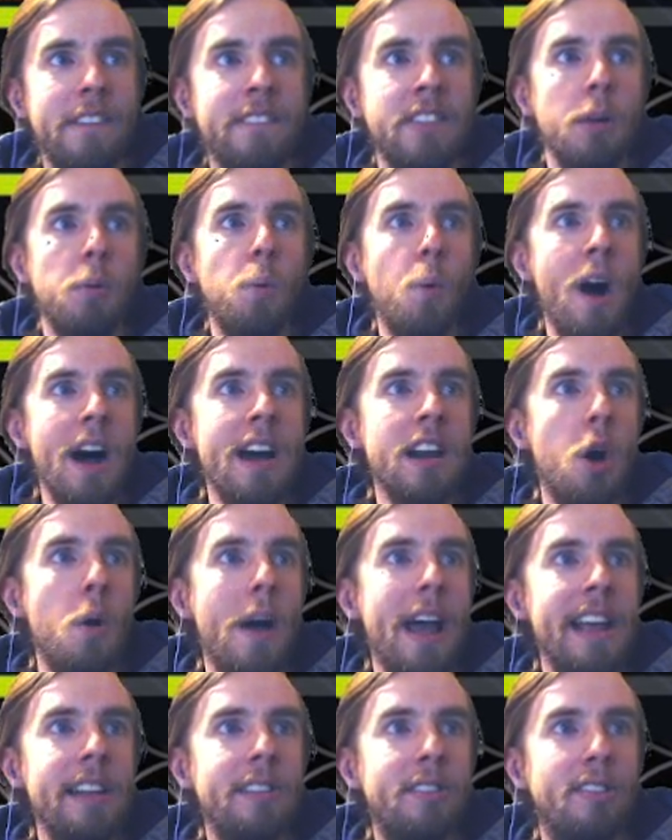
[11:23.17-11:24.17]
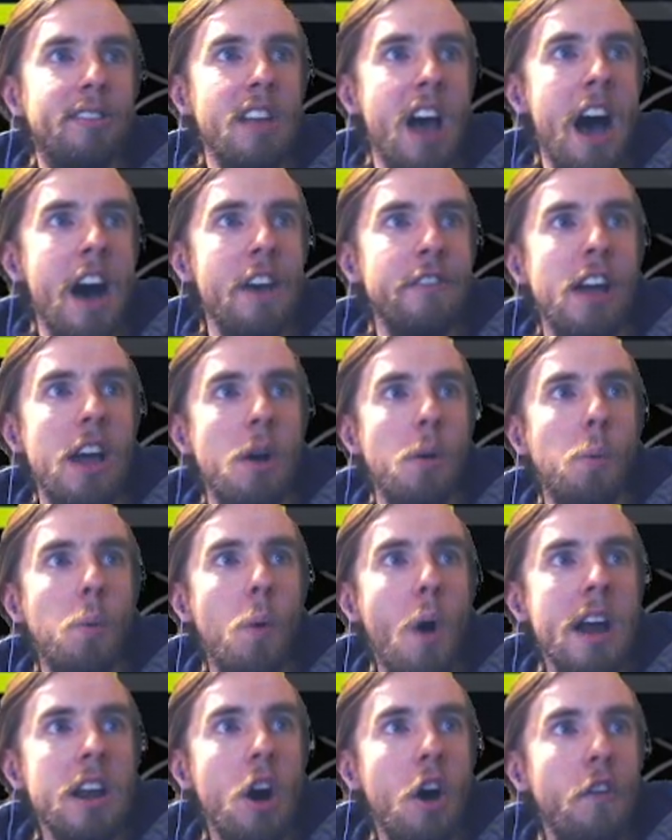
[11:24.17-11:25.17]
108 stuff,
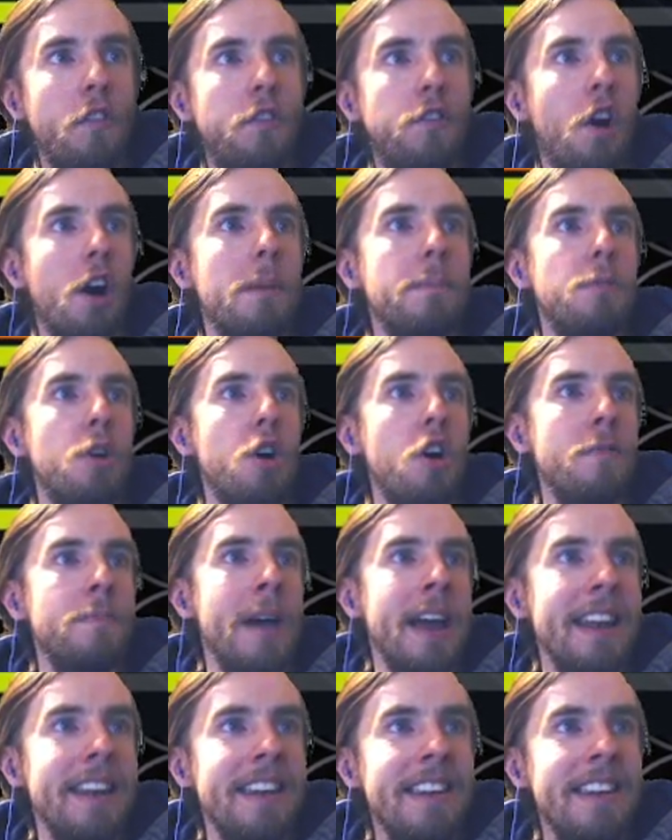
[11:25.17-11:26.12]
104 movement,